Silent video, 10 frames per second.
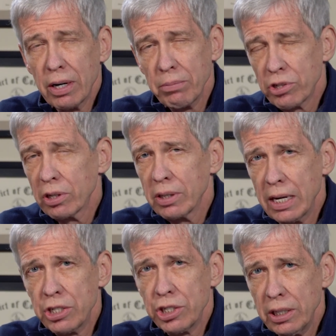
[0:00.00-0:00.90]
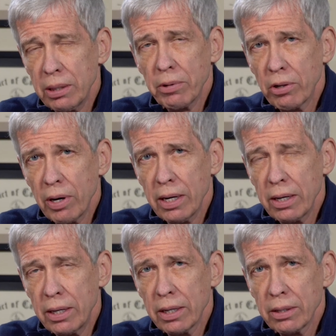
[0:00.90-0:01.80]
and I'm sure glad she
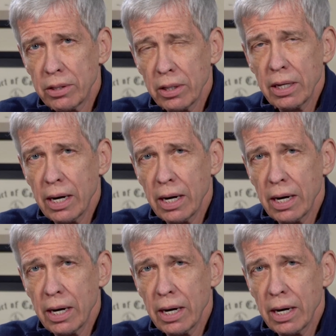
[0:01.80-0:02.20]
immigrated to the